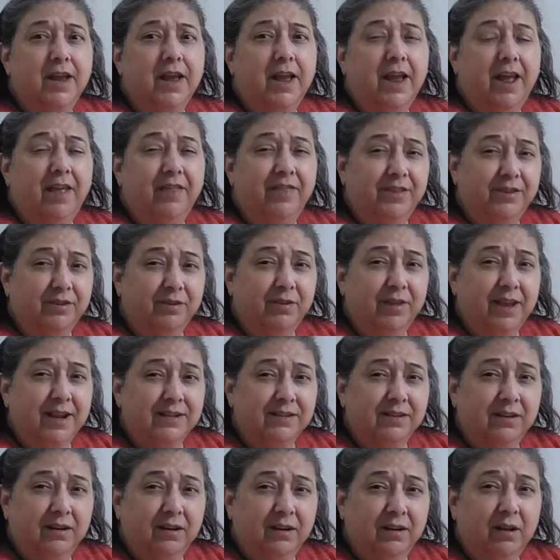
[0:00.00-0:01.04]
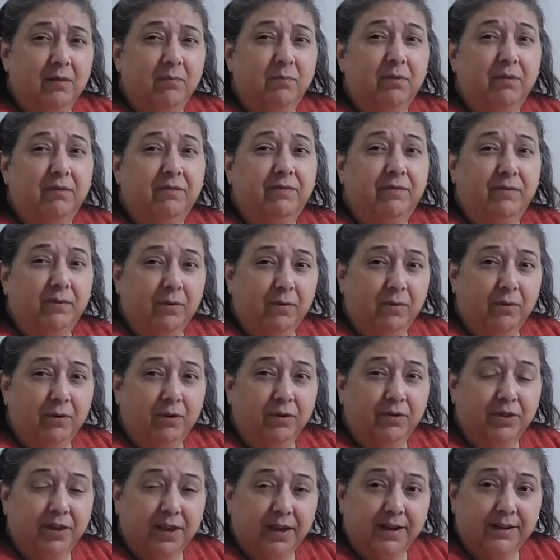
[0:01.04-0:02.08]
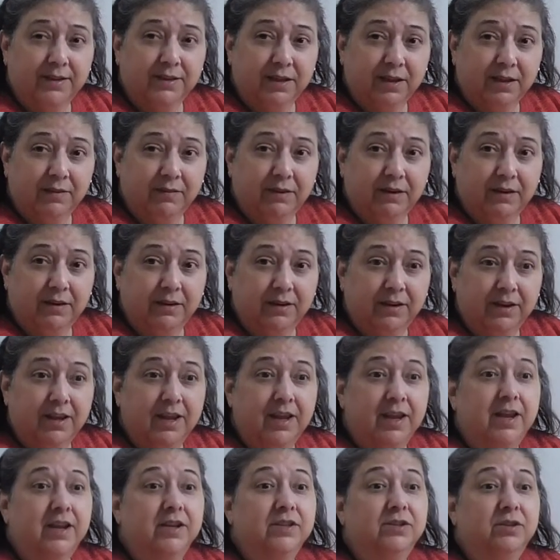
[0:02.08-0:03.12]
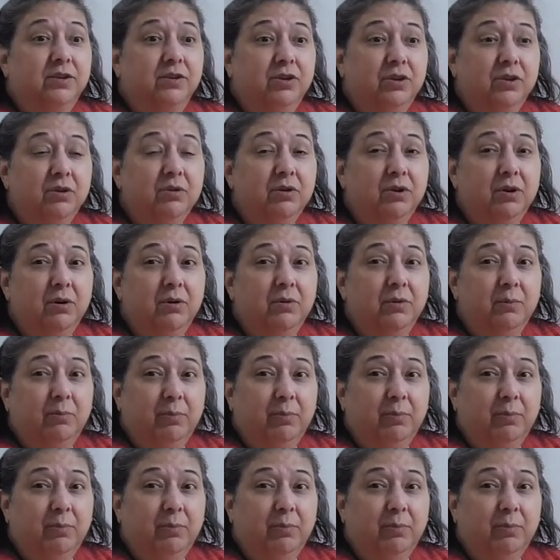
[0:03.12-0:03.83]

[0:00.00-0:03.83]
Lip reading: And so that's going to come before Thanksgiving. So the